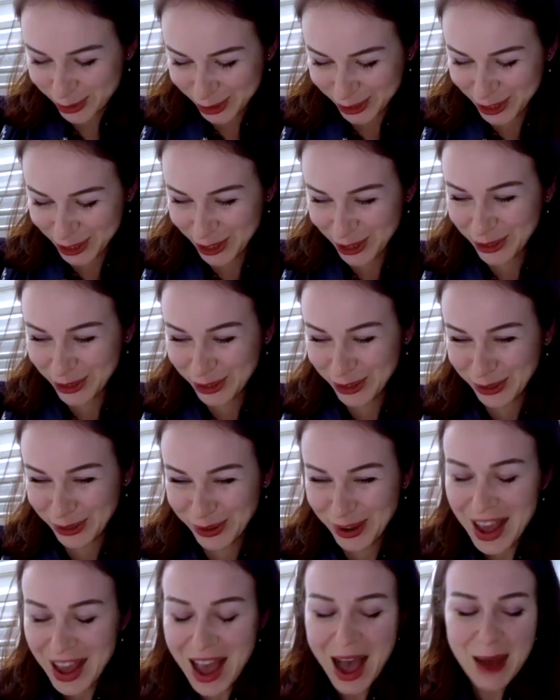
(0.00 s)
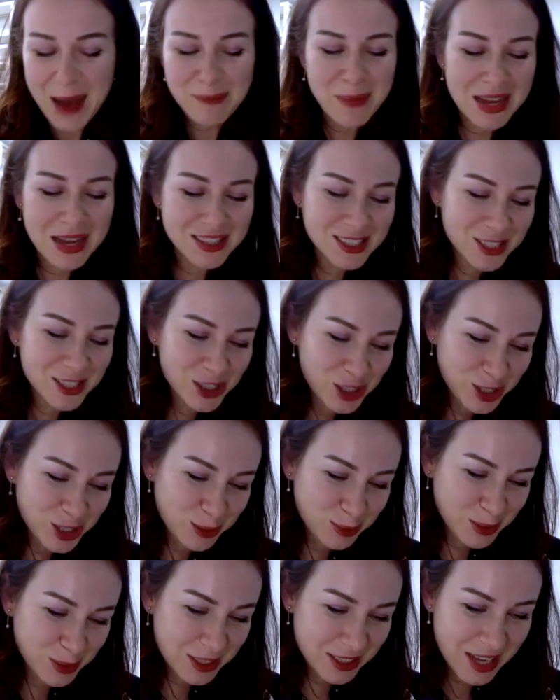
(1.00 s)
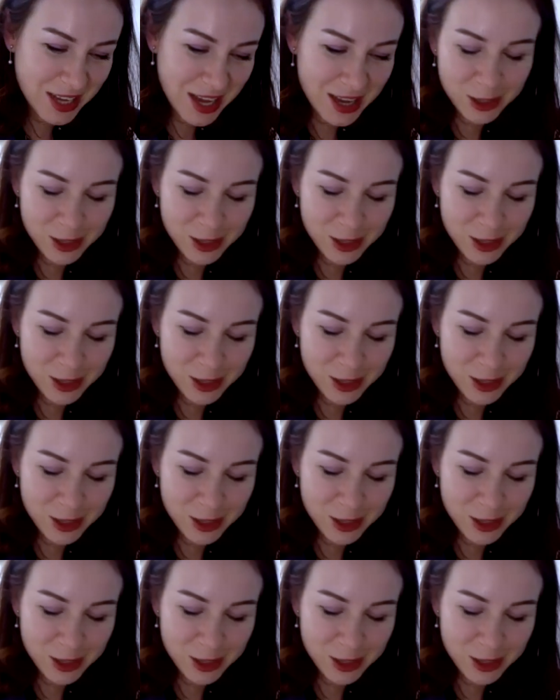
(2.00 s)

So my teachers would say,